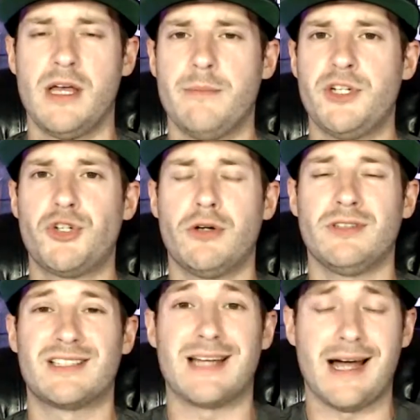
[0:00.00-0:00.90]
Mitrione
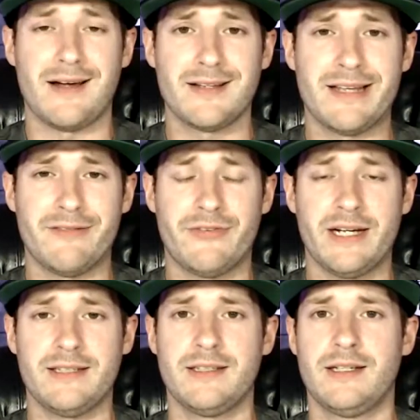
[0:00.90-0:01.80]
looked tired in that
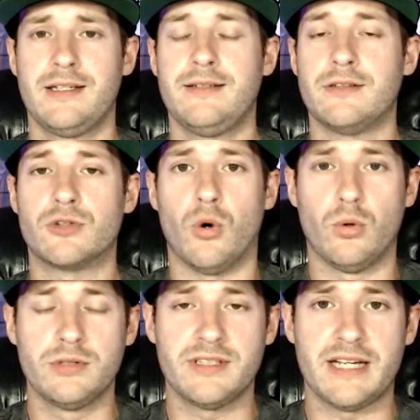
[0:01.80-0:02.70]
fight. He looked
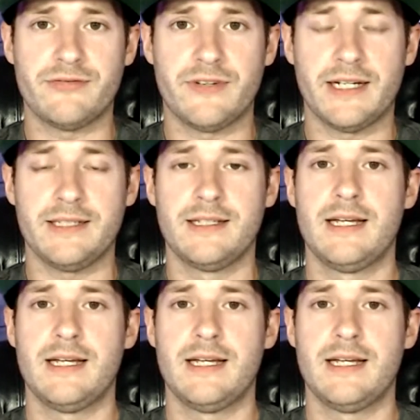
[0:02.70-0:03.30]
old in that fight.